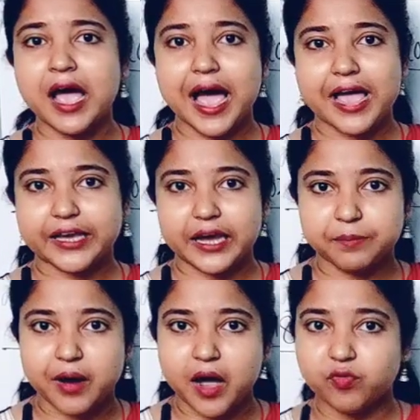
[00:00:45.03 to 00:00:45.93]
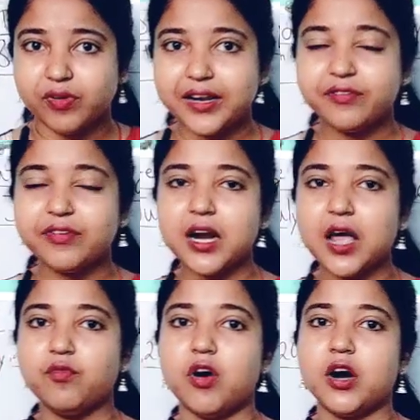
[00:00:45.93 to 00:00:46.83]
I can buy whatever
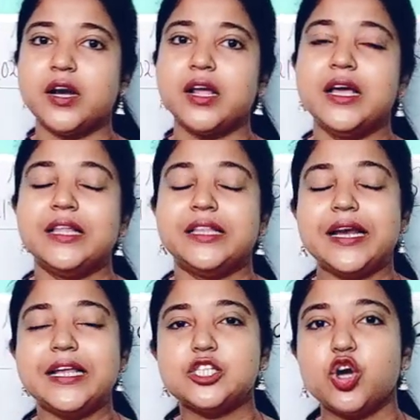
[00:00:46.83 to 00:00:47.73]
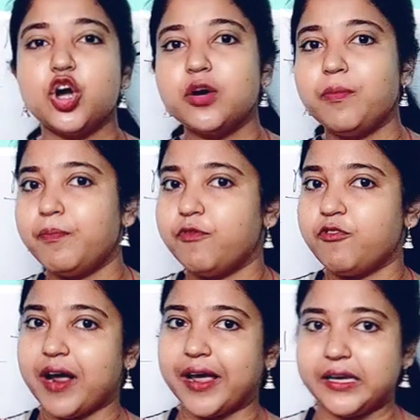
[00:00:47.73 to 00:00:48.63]
I want. That is called
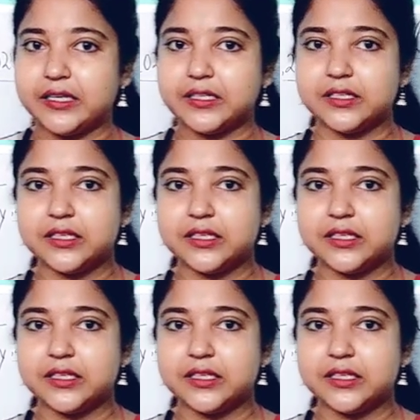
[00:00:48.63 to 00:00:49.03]
pride.